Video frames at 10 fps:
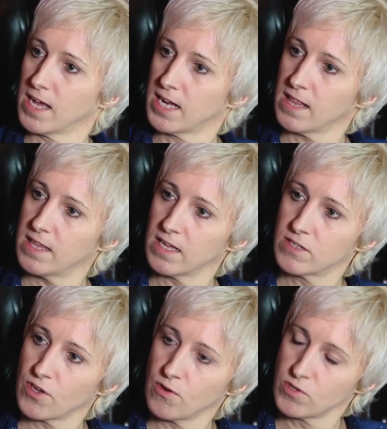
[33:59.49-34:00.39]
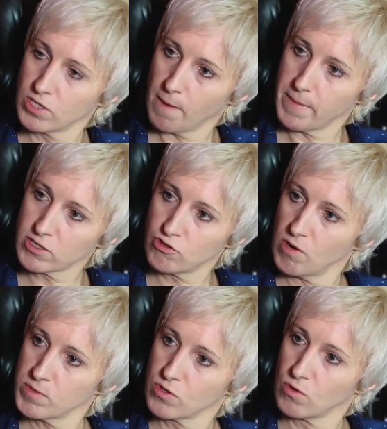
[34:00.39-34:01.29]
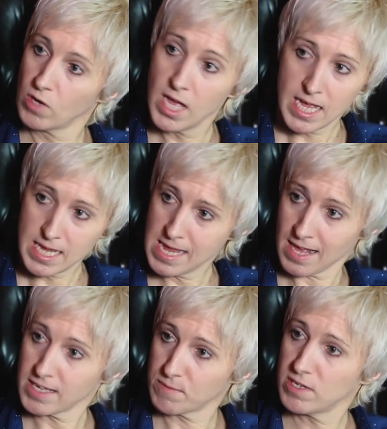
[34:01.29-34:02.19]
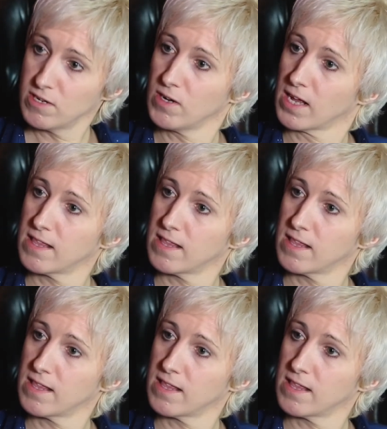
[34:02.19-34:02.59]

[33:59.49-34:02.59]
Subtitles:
And I think, so to come back to drama school, yes, absolutely.